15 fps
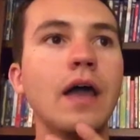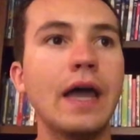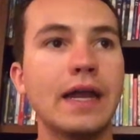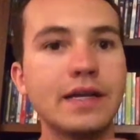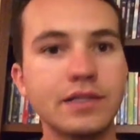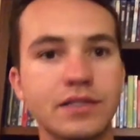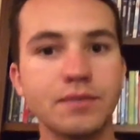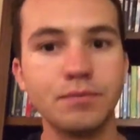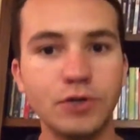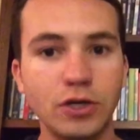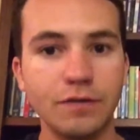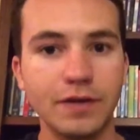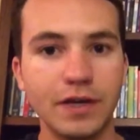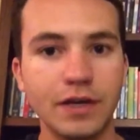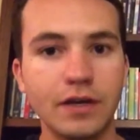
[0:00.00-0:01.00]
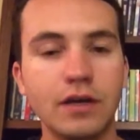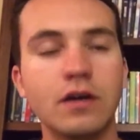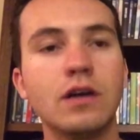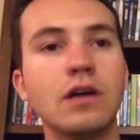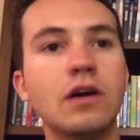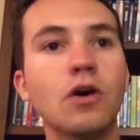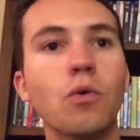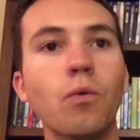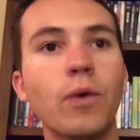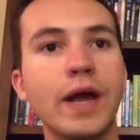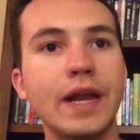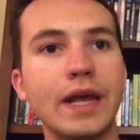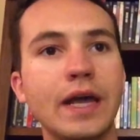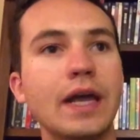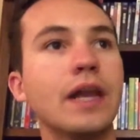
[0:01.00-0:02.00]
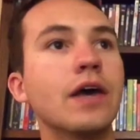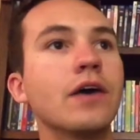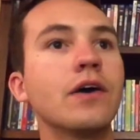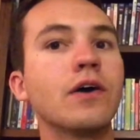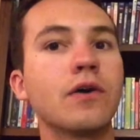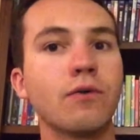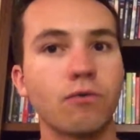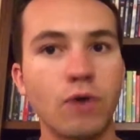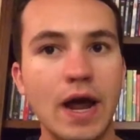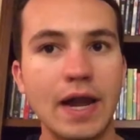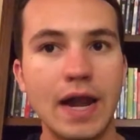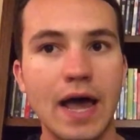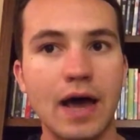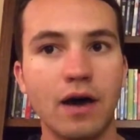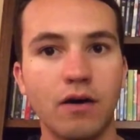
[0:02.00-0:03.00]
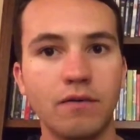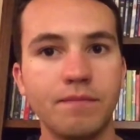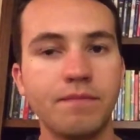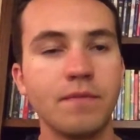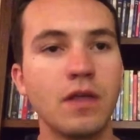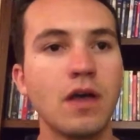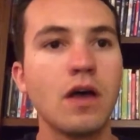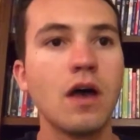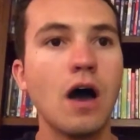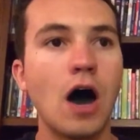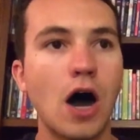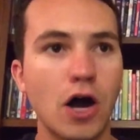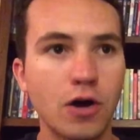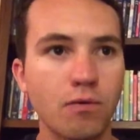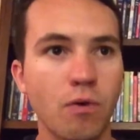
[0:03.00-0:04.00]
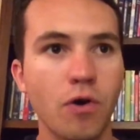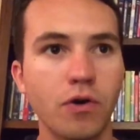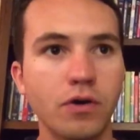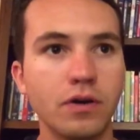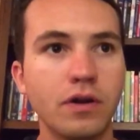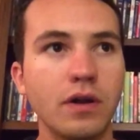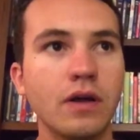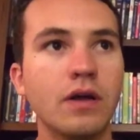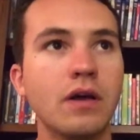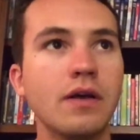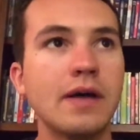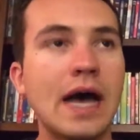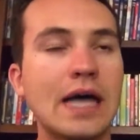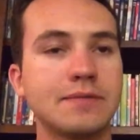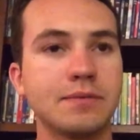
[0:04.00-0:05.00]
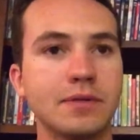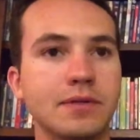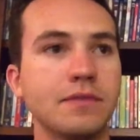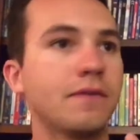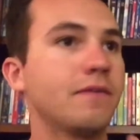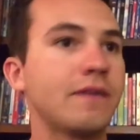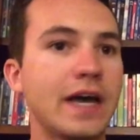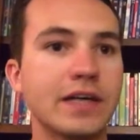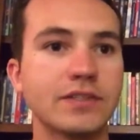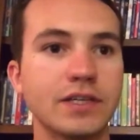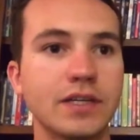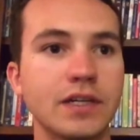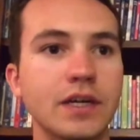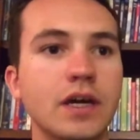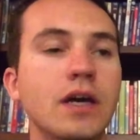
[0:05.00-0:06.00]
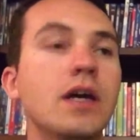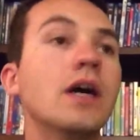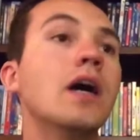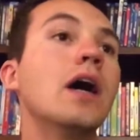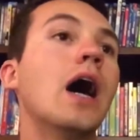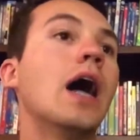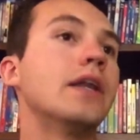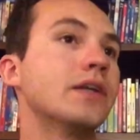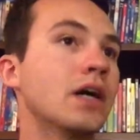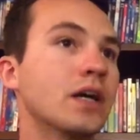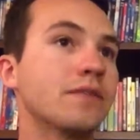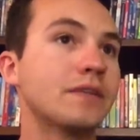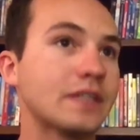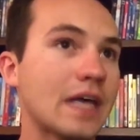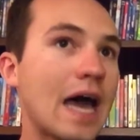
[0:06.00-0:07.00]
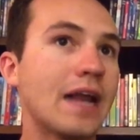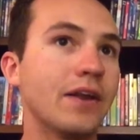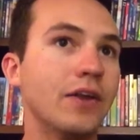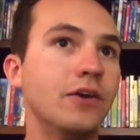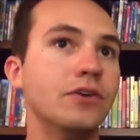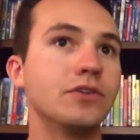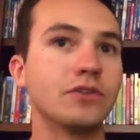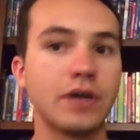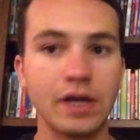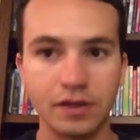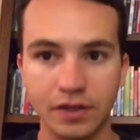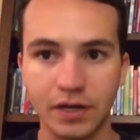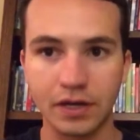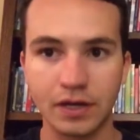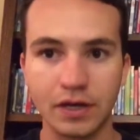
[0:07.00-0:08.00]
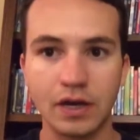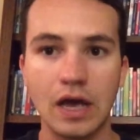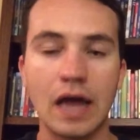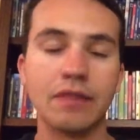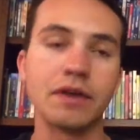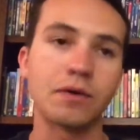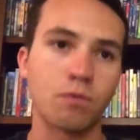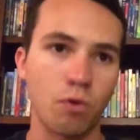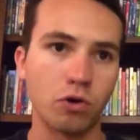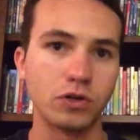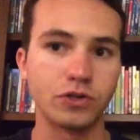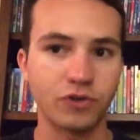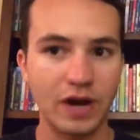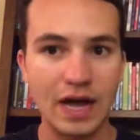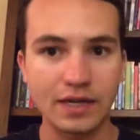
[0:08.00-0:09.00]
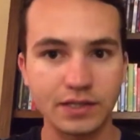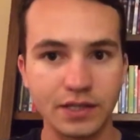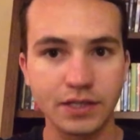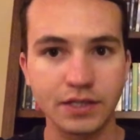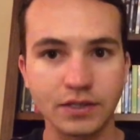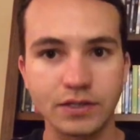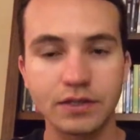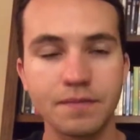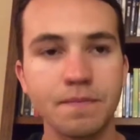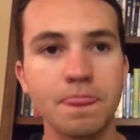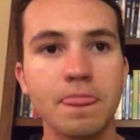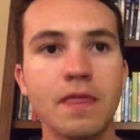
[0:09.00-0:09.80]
It is the movie we need right now. Our world has been facing a ton of sad news lately and like world tragedies.